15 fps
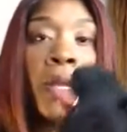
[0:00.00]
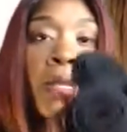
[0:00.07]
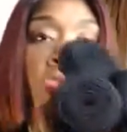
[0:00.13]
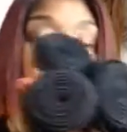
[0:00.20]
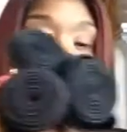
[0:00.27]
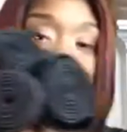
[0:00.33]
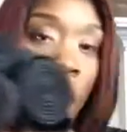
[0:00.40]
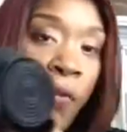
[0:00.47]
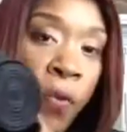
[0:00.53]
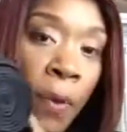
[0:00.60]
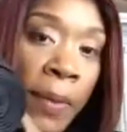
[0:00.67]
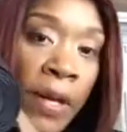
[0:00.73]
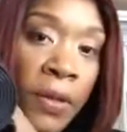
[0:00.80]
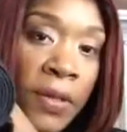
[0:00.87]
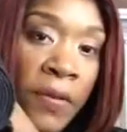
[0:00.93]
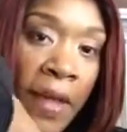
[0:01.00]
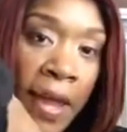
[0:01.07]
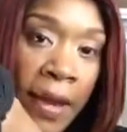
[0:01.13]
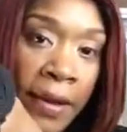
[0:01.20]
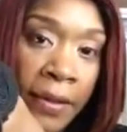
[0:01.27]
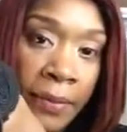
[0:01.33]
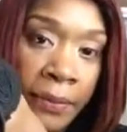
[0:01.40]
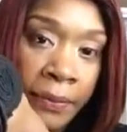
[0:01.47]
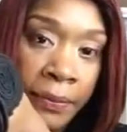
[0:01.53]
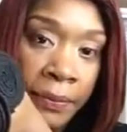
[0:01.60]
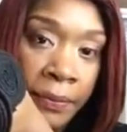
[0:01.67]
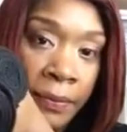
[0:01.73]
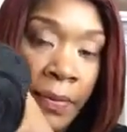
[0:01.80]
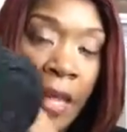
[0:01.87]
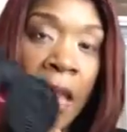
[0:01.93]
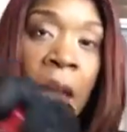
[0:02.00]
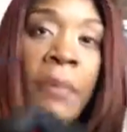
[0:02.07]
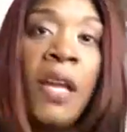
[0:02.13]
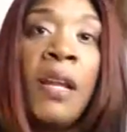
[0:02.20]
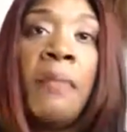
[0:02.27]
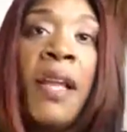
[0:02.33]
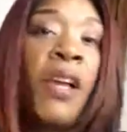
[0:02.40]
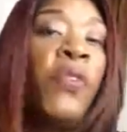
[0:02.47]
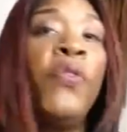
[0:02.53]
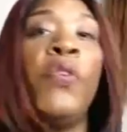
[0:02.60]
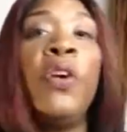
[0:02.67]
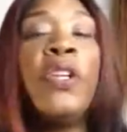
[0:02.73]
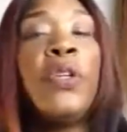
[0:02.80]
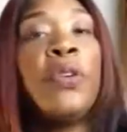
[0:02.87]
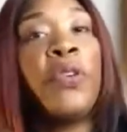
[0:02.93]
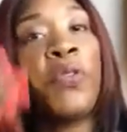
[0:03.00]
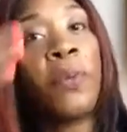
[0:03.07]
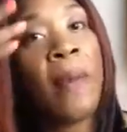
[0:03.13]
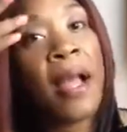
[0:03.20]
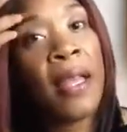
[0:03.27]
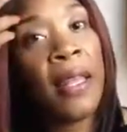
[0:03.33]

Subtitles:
yeah, I got 4 bundles of hair. And I'm going to make a full unit for my